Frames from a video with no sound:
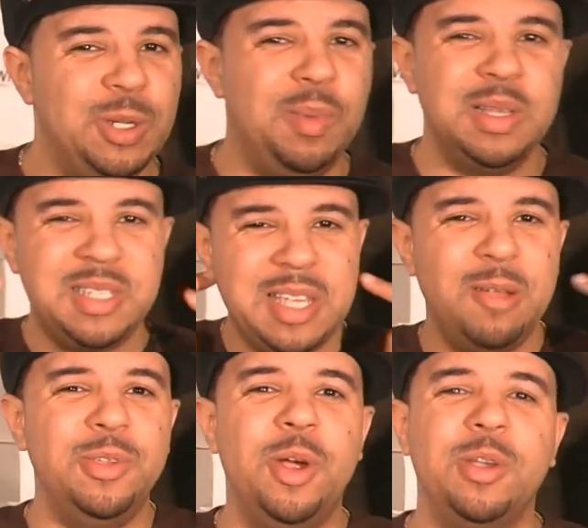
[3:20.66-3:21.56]
about sound and
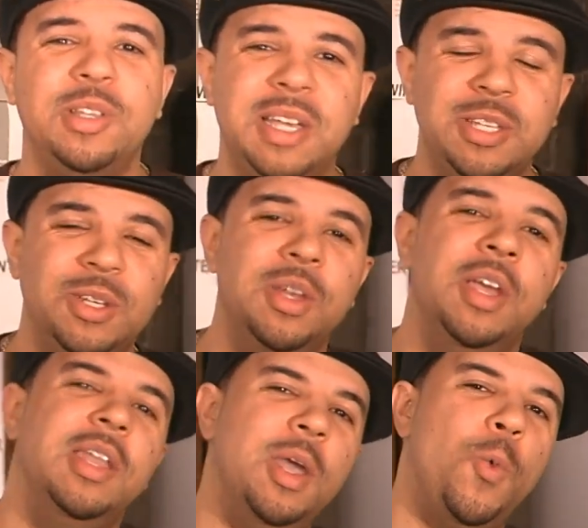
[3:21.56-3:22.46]
architecture.
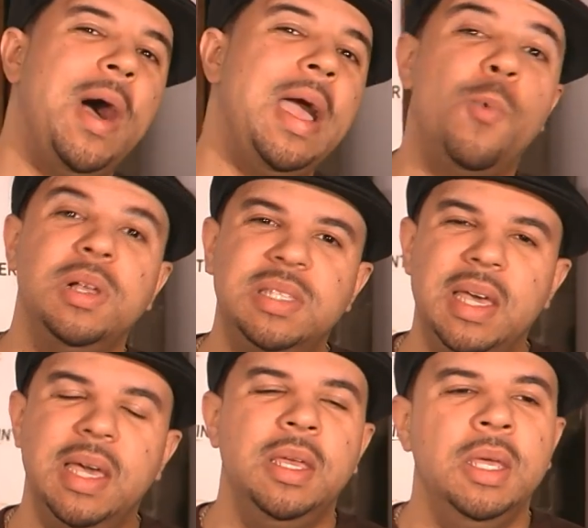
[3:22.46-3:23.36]
Now, why was that?
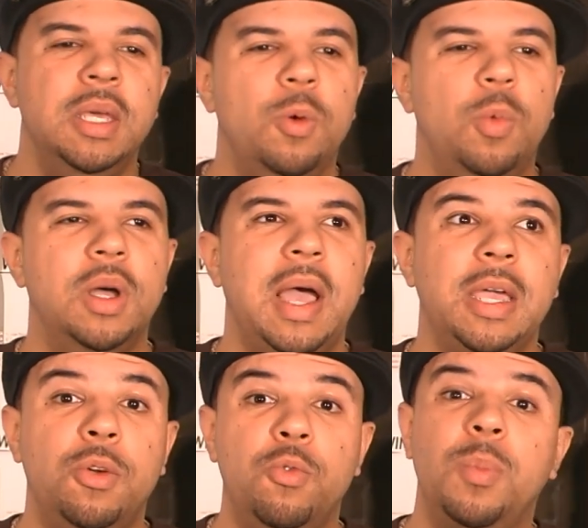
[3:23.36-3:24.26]
Well, I
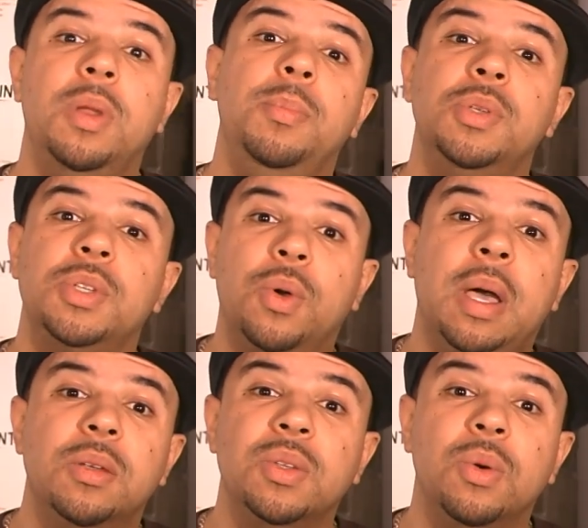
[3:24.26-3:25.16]
grew up in a musical
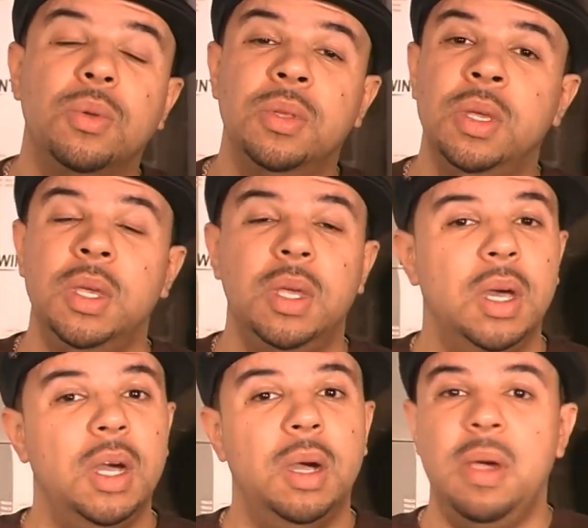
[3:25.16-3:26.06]
household.
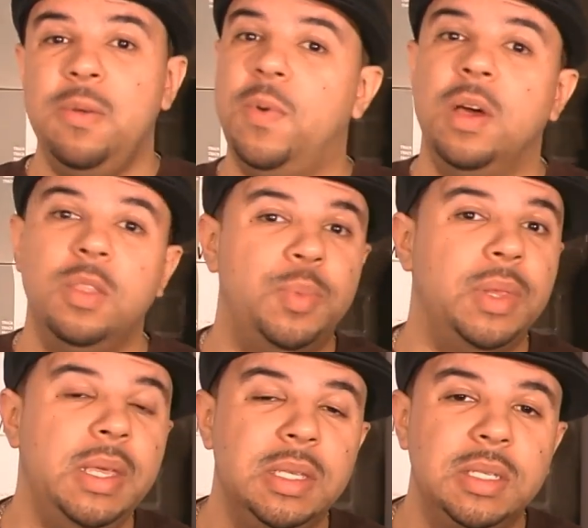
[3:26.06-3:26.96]
My father
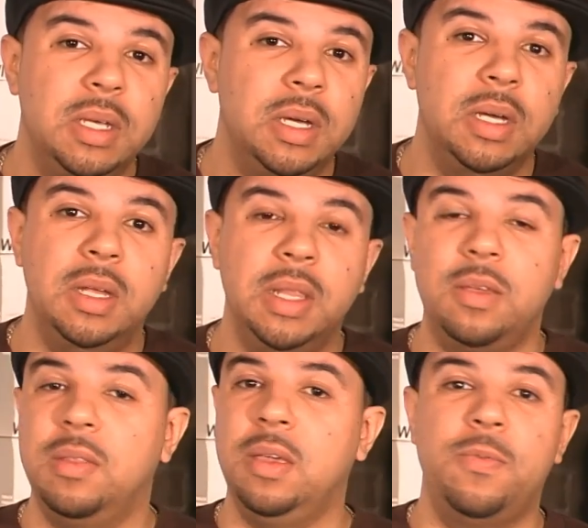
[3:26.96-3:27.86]
plays
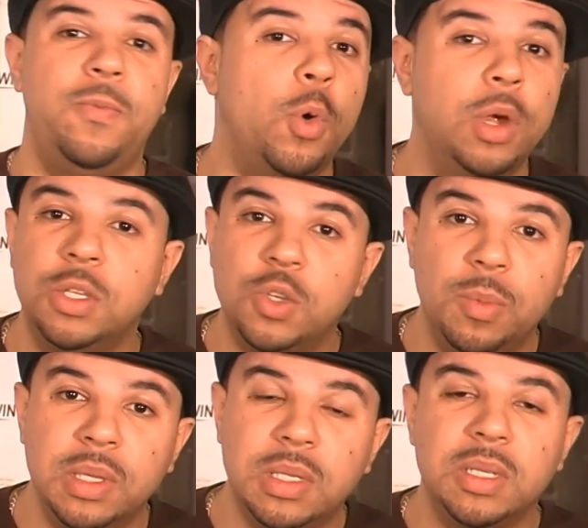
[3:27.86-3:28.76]
4
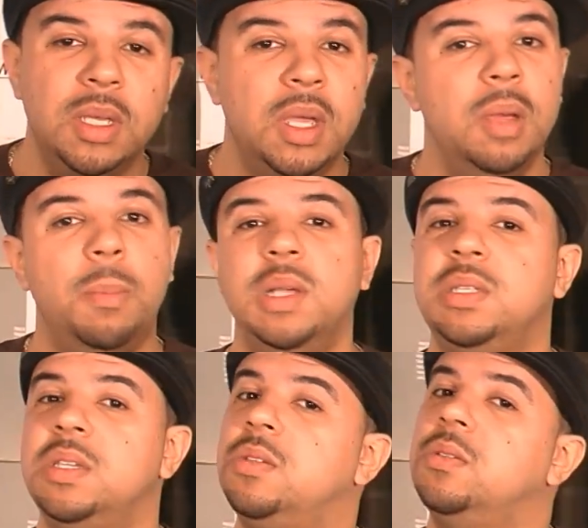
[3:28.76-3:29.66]
instruments. My
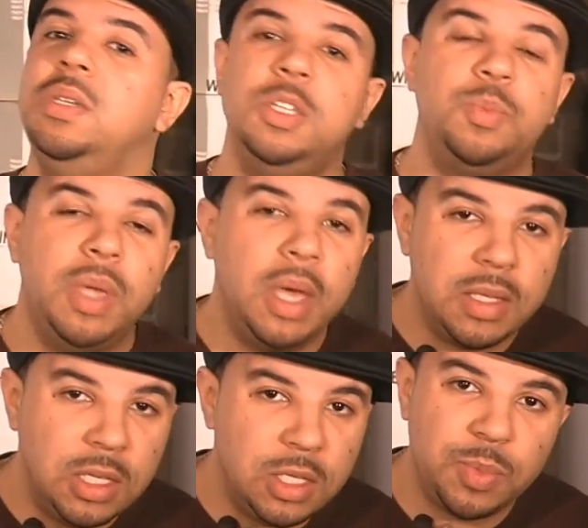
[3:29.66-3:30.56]
sister
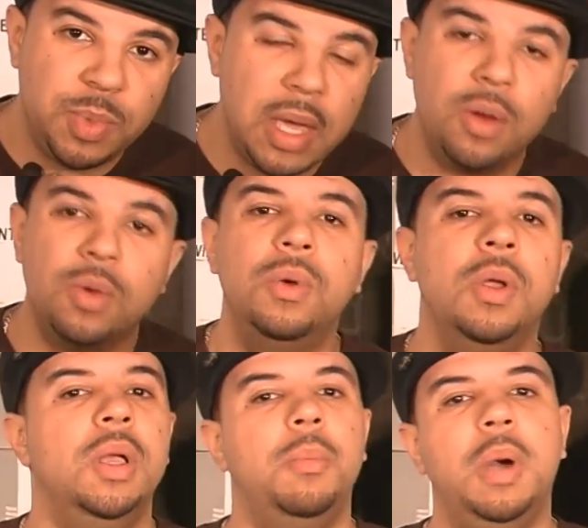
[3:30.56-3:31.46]
teaches piano.
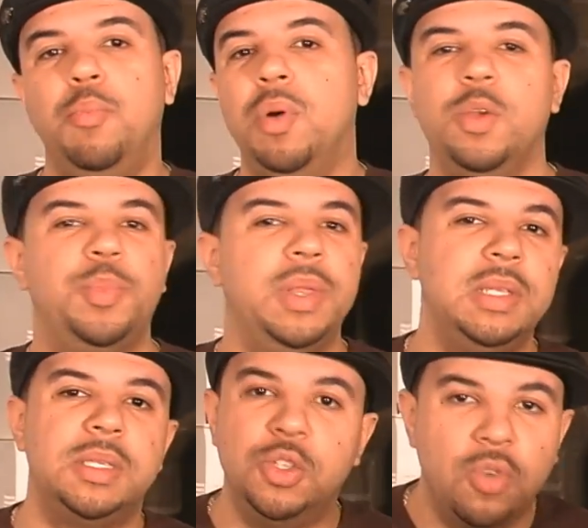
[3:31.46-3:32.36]
My brother plays
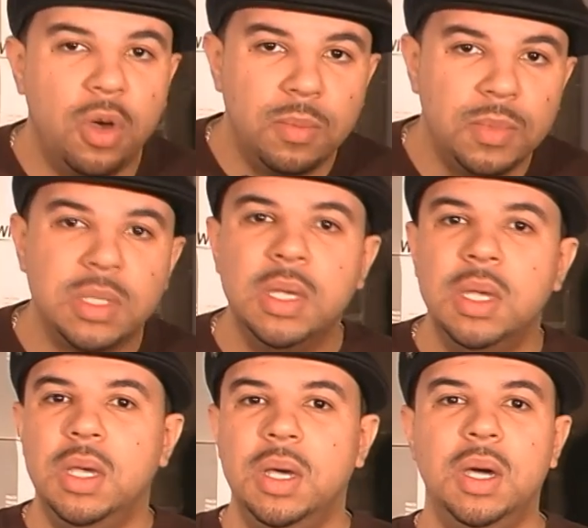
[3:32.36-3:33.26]
the drums.
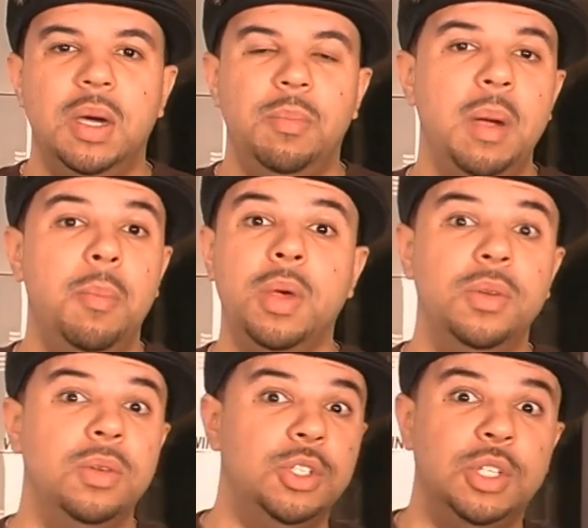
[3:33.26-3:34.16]
My mother
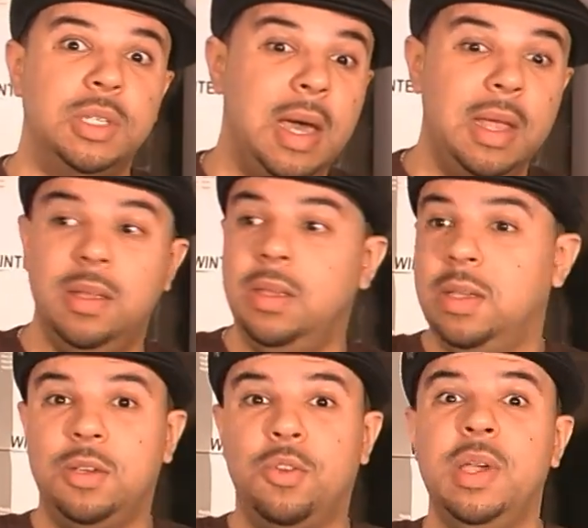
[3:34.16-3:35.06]
just got a
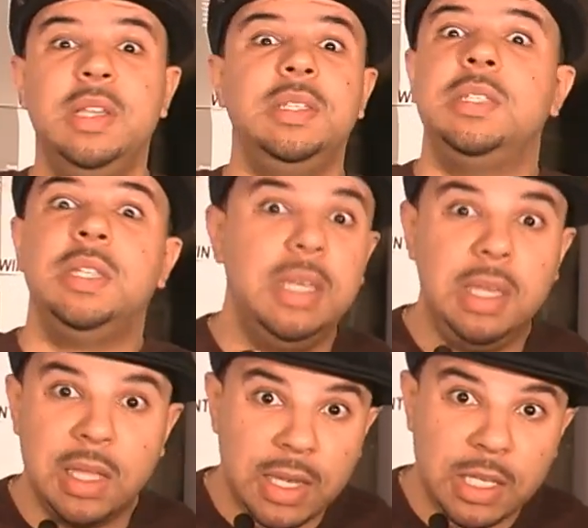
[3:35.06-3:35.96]
crazy CD
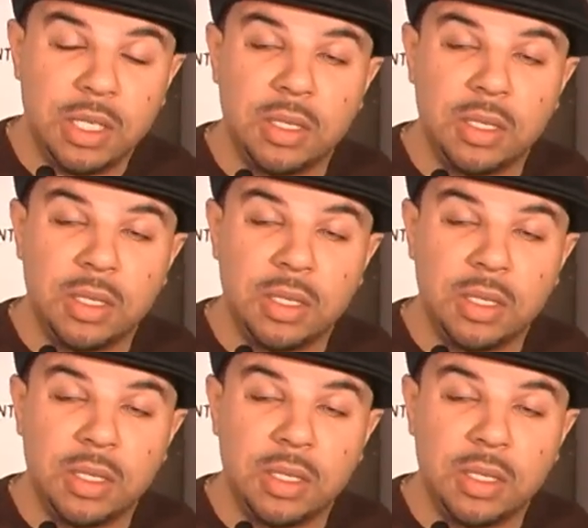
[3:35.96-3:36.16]
collection,